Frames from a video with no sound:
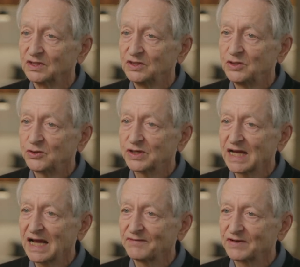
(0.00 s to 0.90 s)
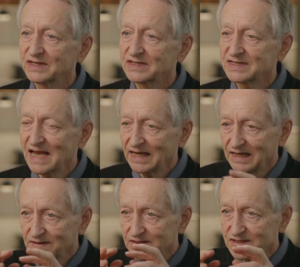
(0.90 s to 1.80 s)
you can have
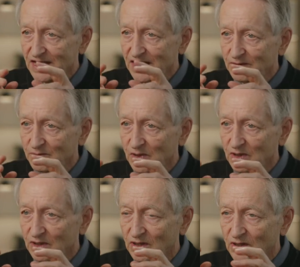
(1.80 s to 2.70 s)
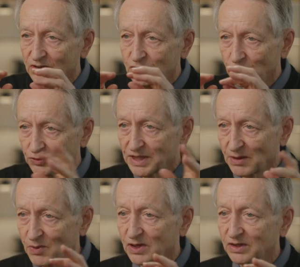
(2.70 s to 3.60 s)
exactly the same neural
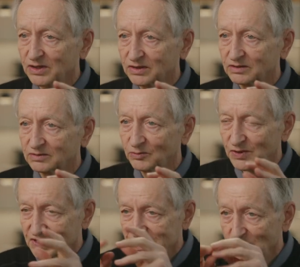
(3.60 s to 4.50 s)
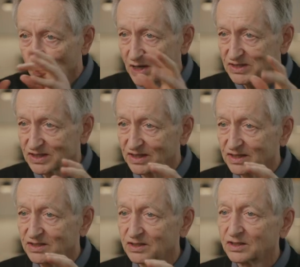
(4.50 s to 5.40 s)
network with the same weights in
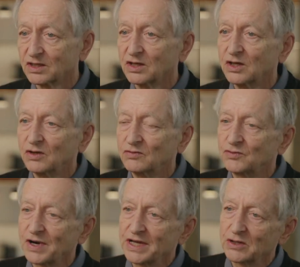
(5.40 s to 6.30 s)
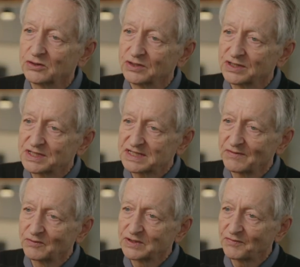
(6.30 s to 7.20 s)
it, running on
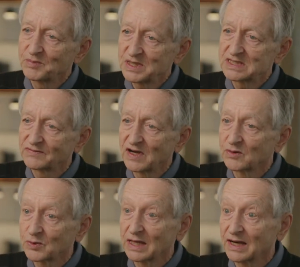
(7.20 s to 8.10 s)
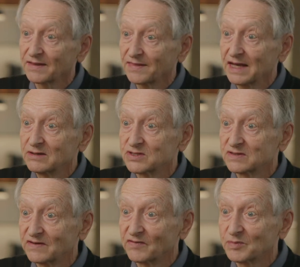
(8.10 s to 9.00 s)
several different pieces of hardware, like thousands
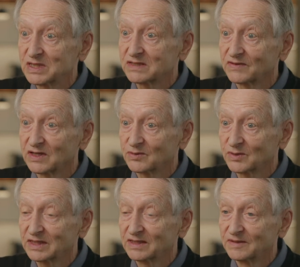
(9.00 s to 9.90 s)
of different pieces of hardware.